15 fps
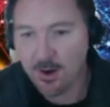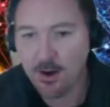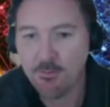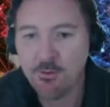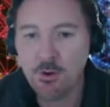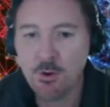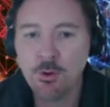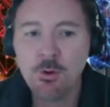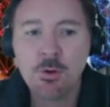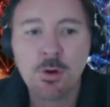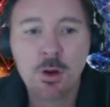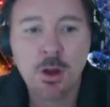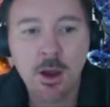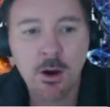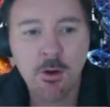view
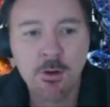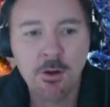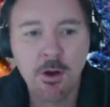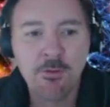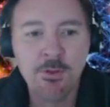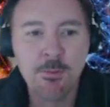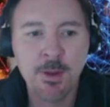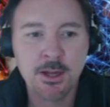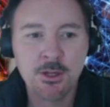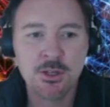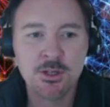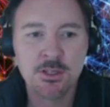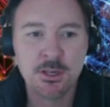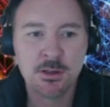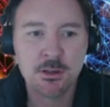of the
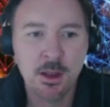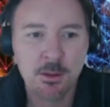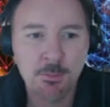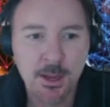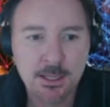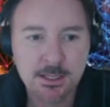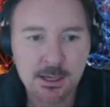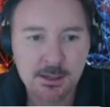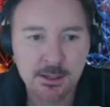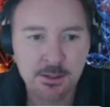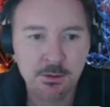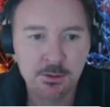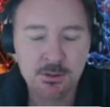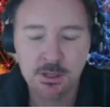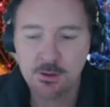matches and basically
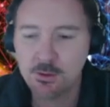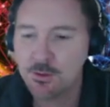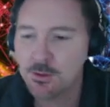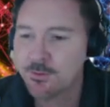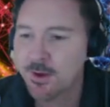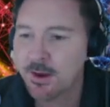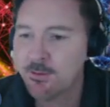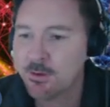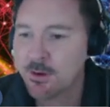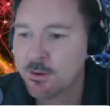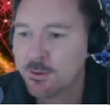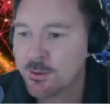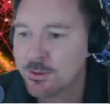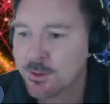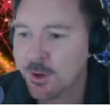looked at who's favoured and
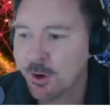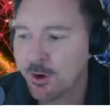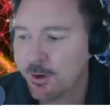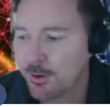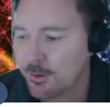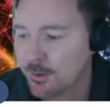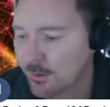who's not, and